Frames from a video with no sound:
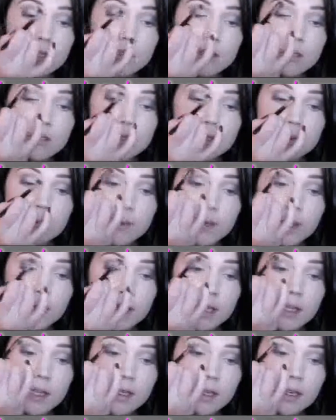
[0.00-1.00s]
And just
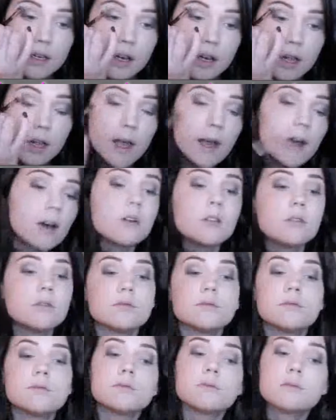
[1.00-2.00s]
blend it all out.
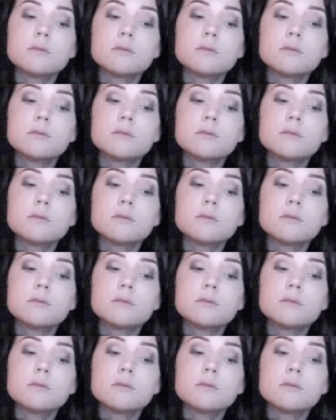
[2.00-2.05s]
